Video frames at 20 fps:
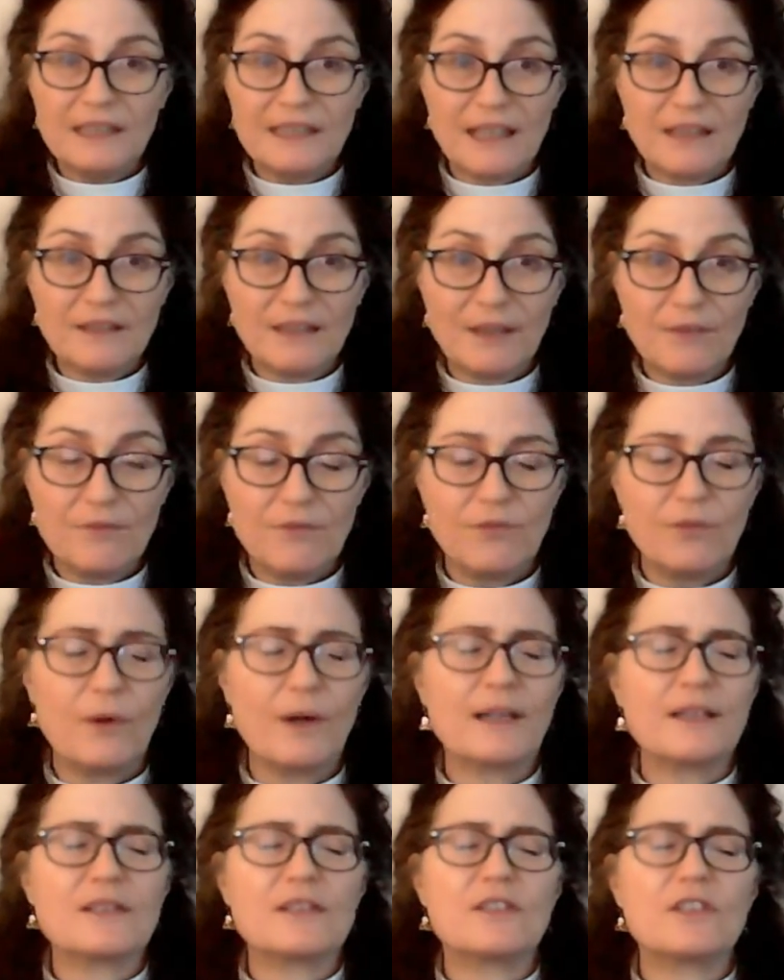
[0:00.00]
nothing
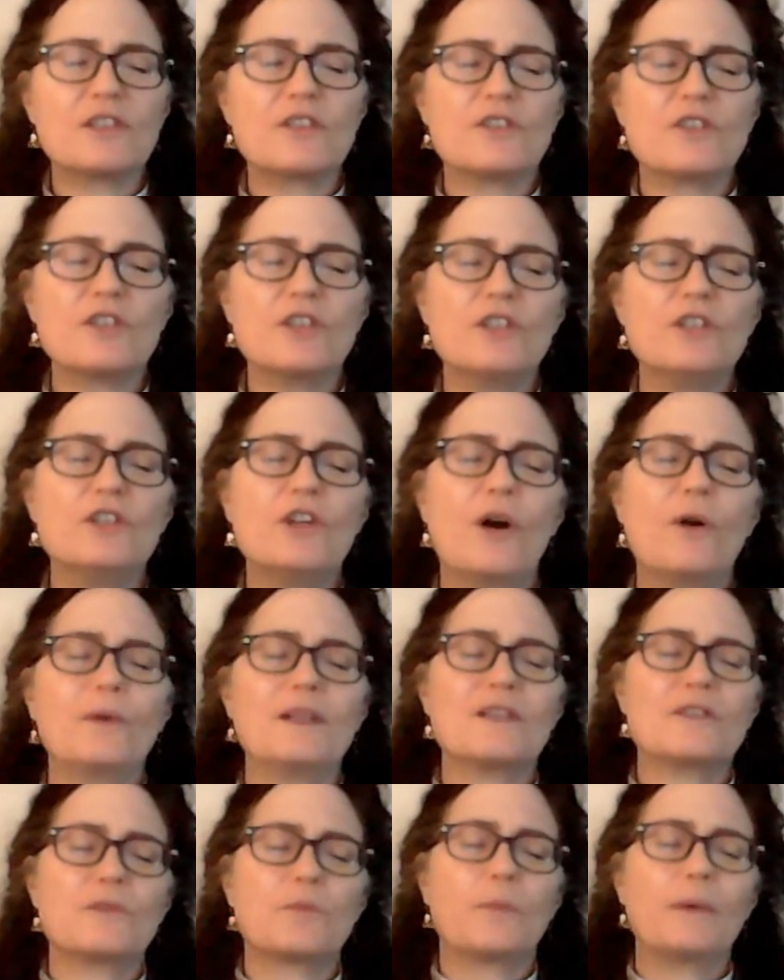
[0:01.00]
forced, just to
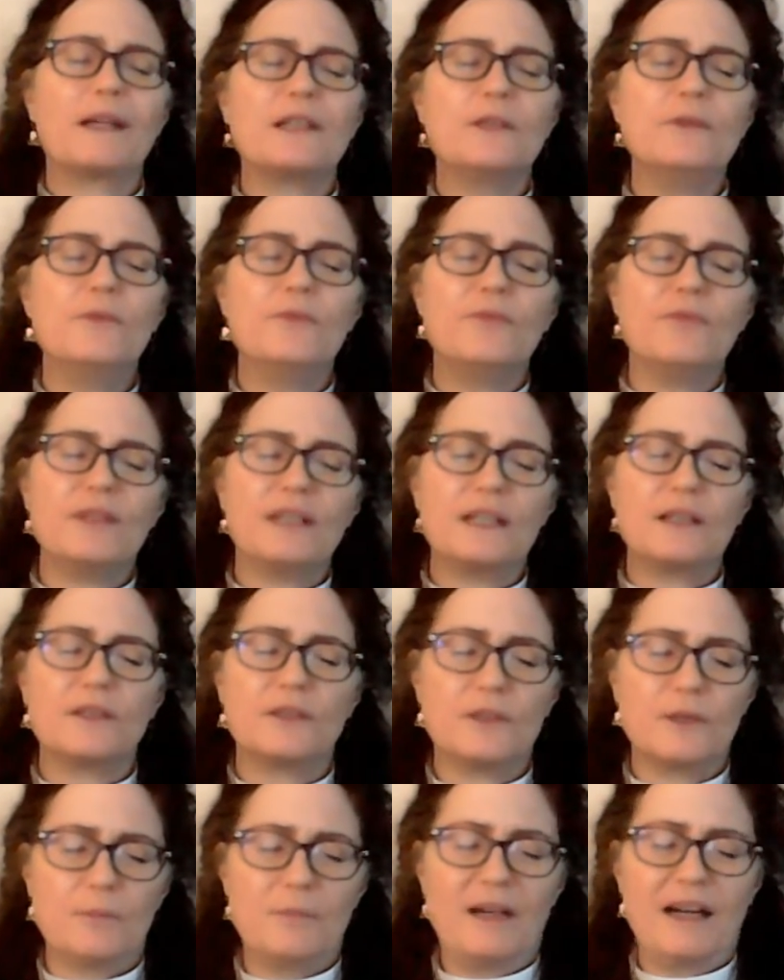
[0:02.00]
notice where you feel
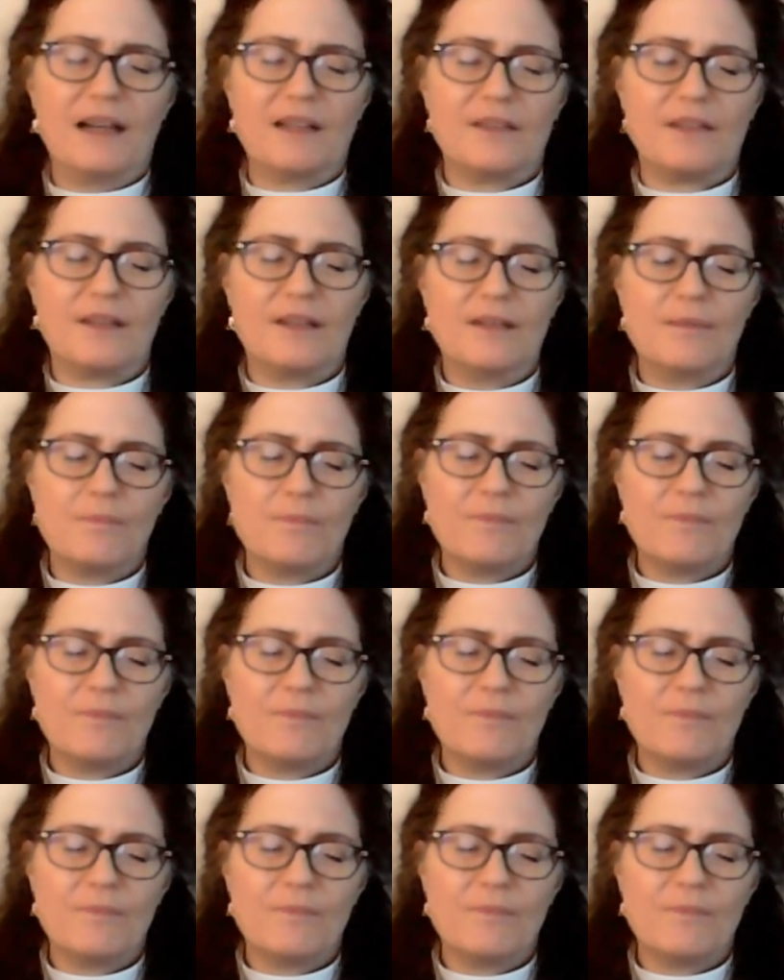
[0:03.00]
your breath.